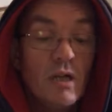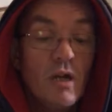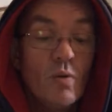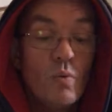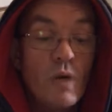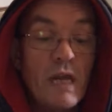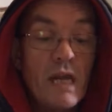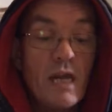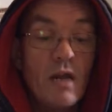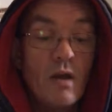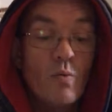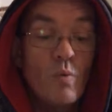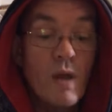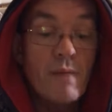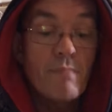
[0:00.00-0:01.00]
We
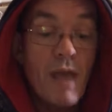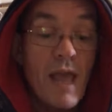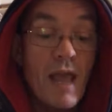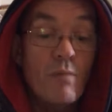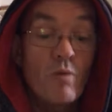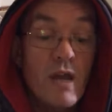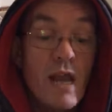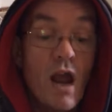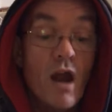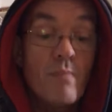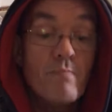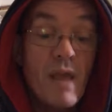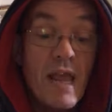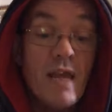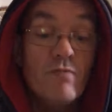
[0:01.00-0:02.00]
are
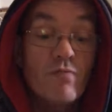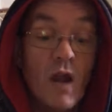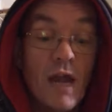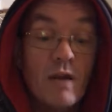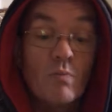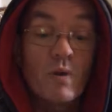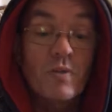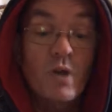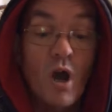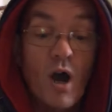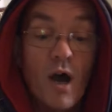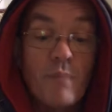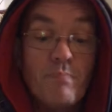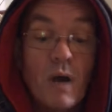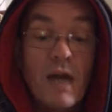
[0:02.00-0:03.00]
made right with
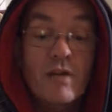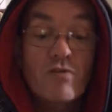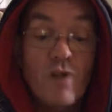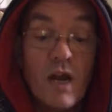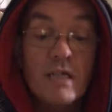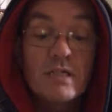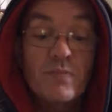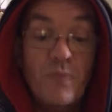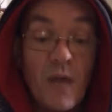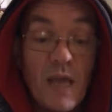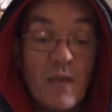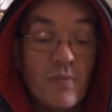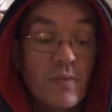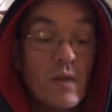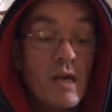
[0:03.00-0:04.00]
God by Christ's
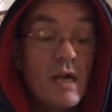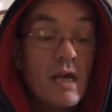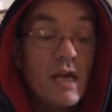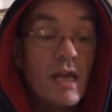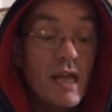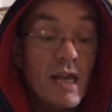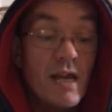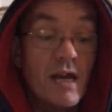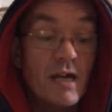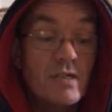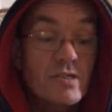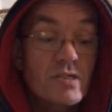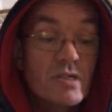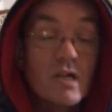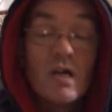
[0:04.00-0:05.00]
faith in
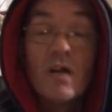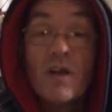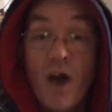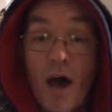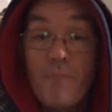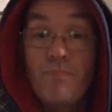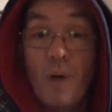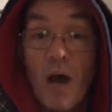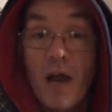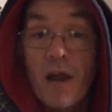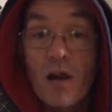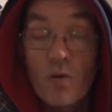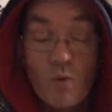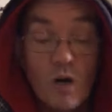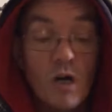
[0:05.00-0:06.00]
us, not by
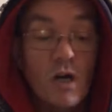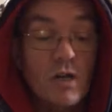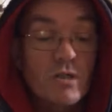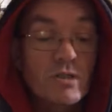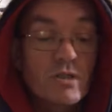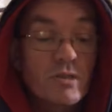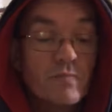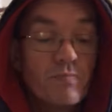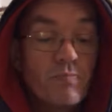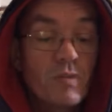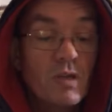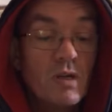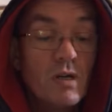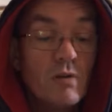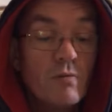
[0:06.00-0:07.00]
our works.
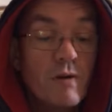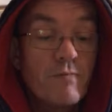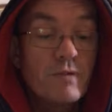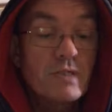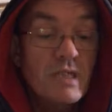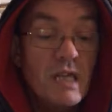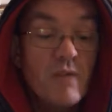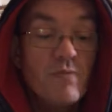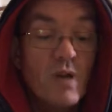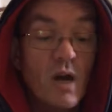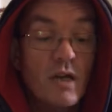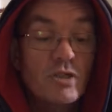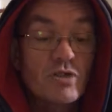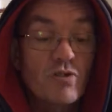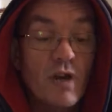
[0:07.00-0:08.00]
We receive
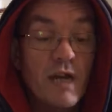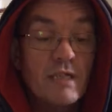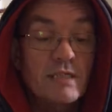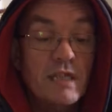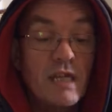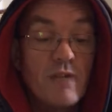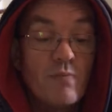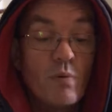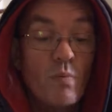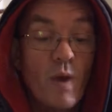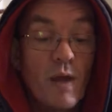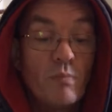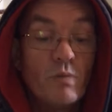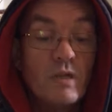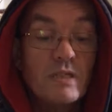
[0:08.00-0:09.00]
God's grace even
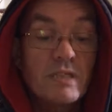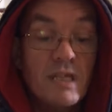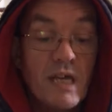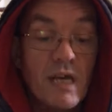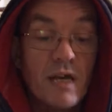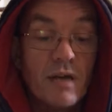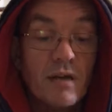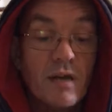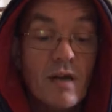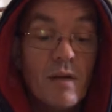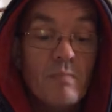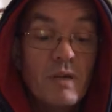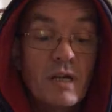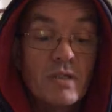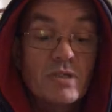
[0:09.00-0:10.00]
when we sin,
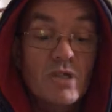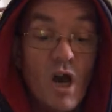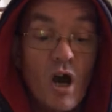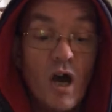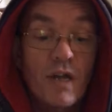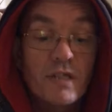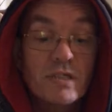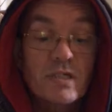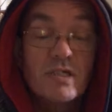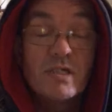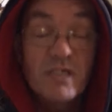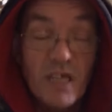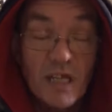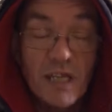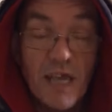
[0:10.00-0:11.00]
because God is
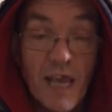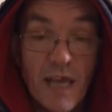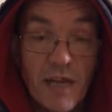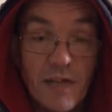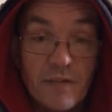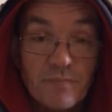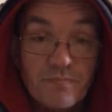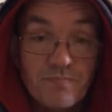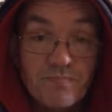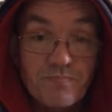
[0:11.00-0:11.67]
conciliated.